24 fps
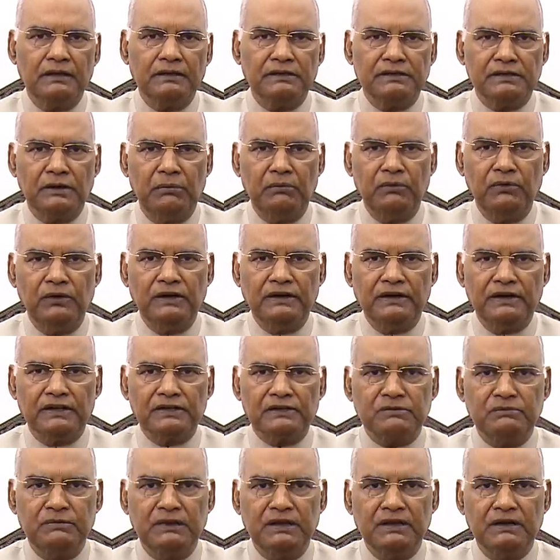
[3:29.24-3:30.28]
Jammu and
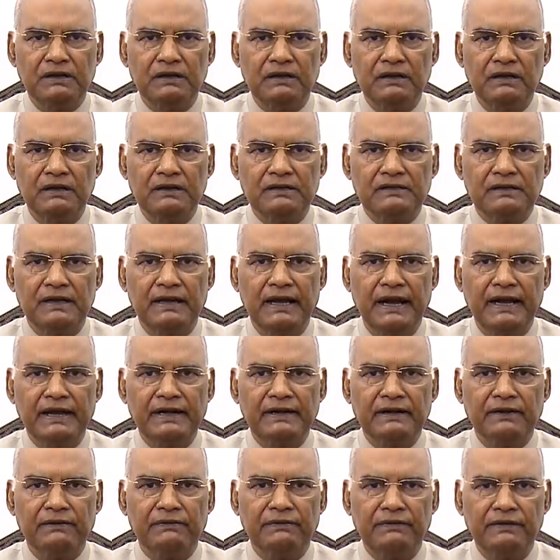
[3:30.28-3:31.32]
Kashmir is a
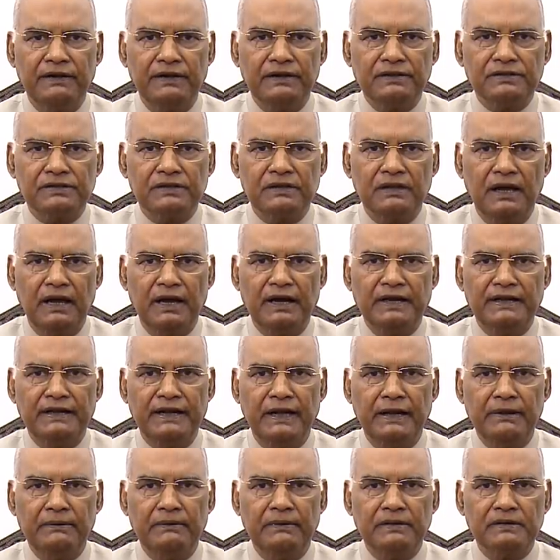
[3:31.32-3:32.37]
land of rich and
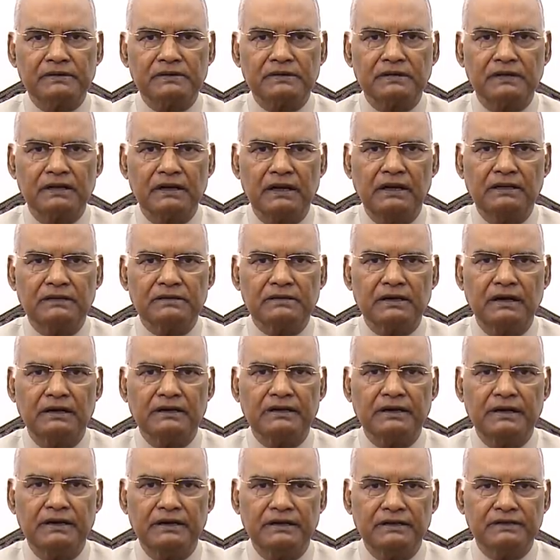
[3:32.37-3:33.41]
diverse cultural
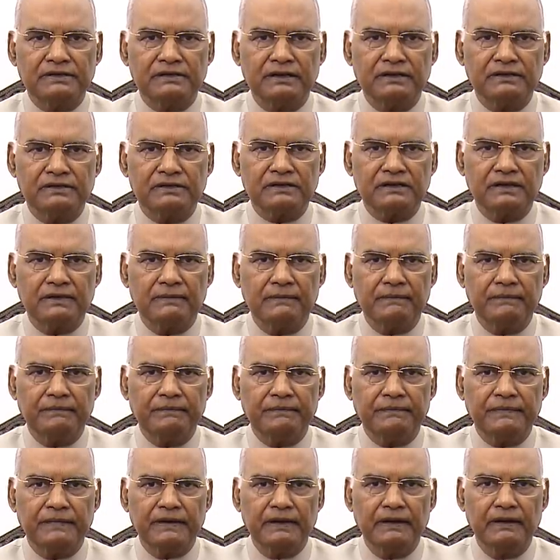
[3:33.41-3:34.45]
traditions.
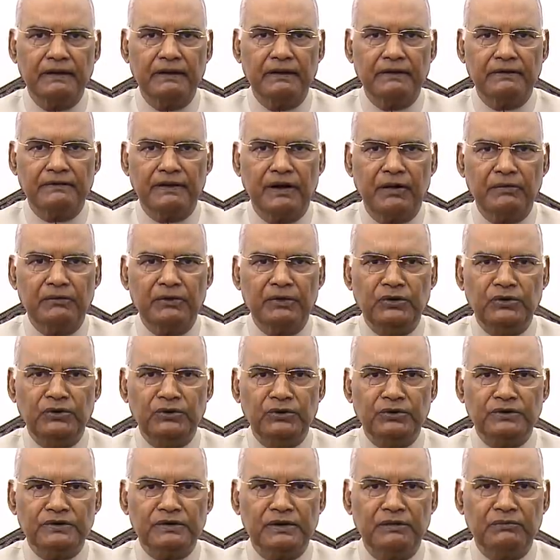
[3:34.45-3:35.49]
From
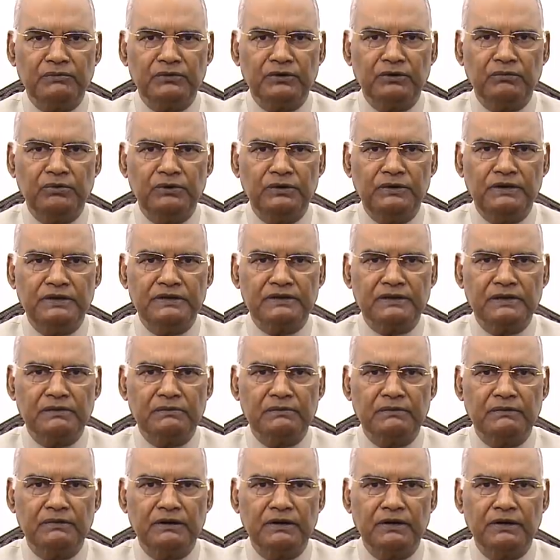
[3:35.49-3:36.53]
Hinduism to
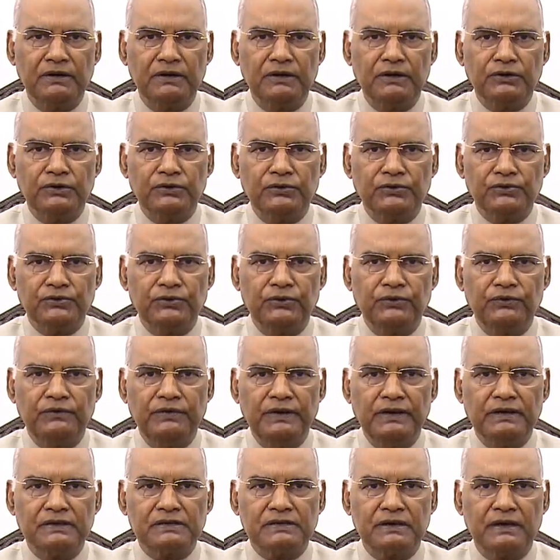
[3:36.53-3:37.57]
Buddhism to
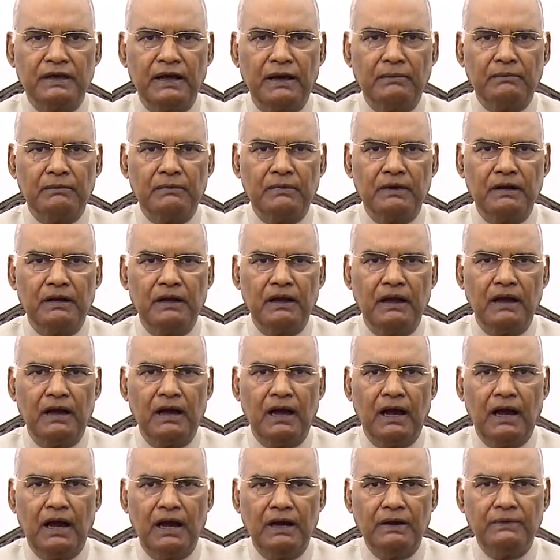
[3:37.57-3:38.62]
Sufi Islam,
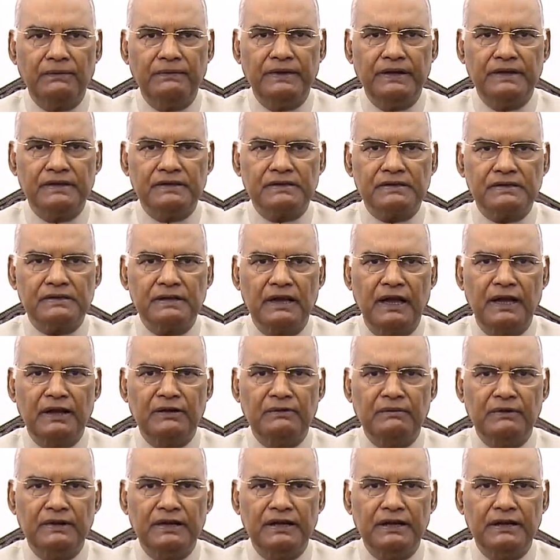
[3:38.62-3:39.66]
all faiths
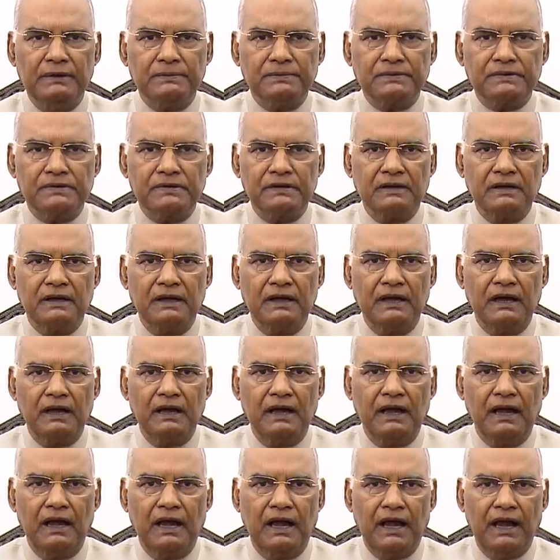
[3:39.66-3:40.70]
and beliefs
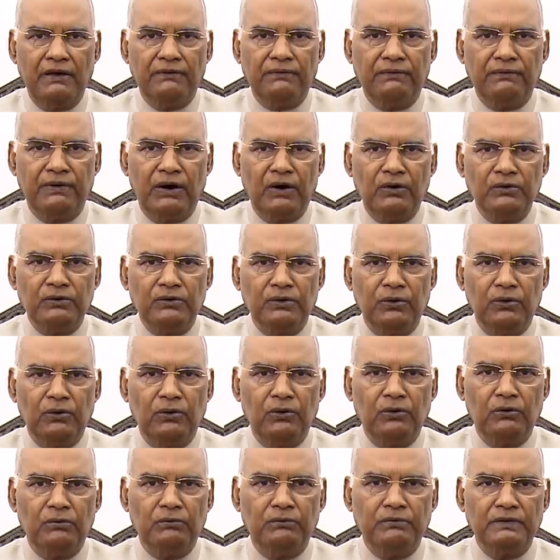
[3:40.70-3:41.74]
have found
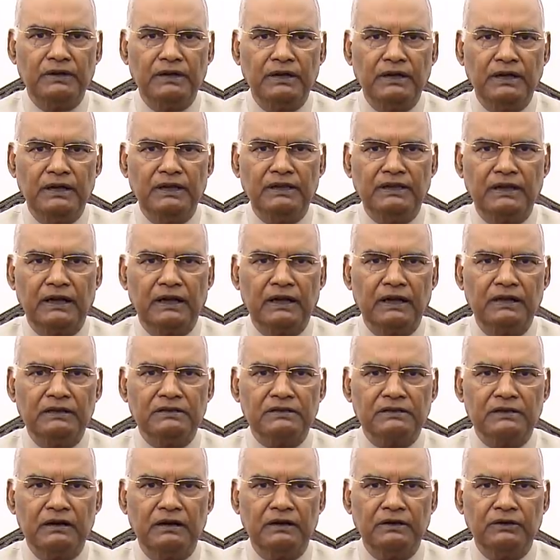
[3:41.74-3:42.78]
home in the
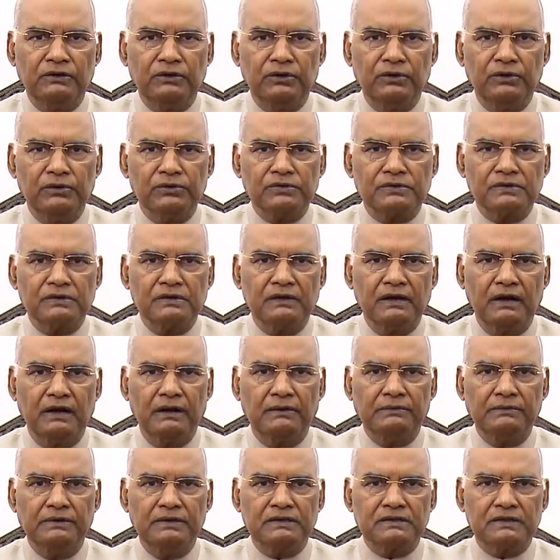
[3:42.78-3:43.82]
cultural ethos
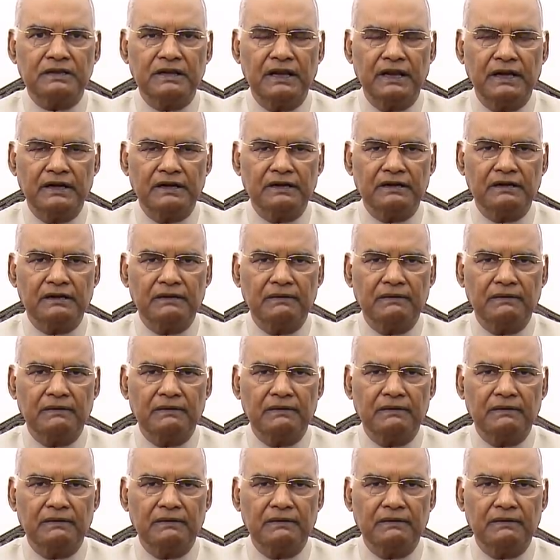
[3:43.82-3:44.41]
of this land.